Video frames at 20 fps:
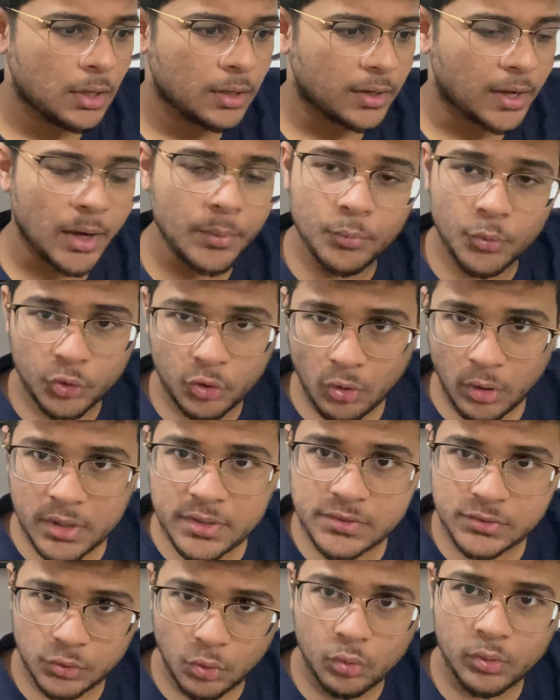Clenbuterol
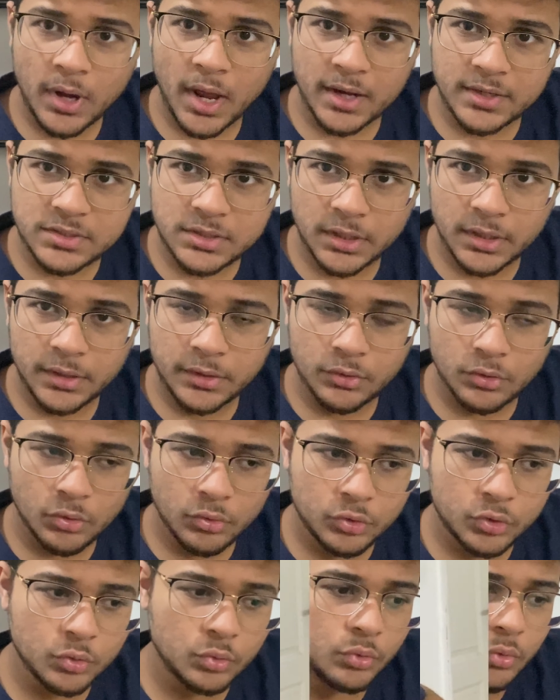is known actually, you know, to